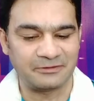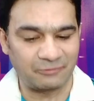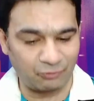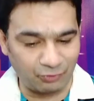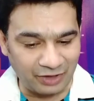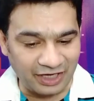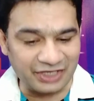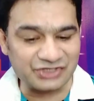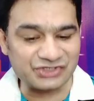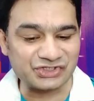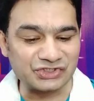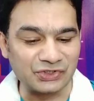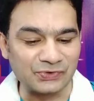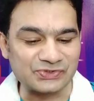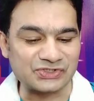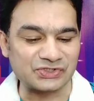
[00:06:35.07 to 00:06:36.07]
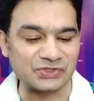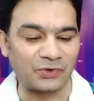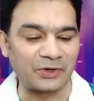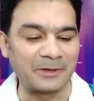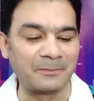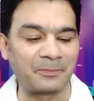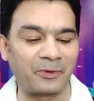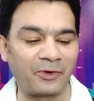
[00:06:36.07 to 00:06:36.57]
Why is news so
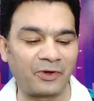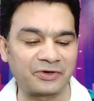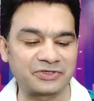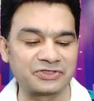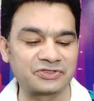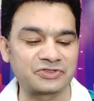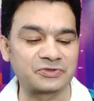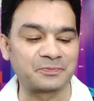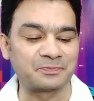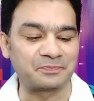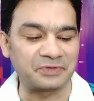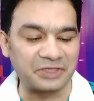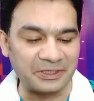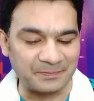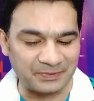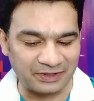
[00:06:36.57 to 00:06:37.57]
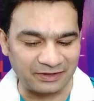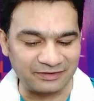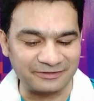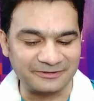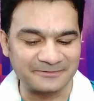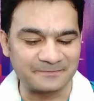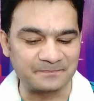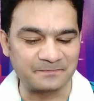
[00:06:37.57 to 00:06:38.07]
important to people?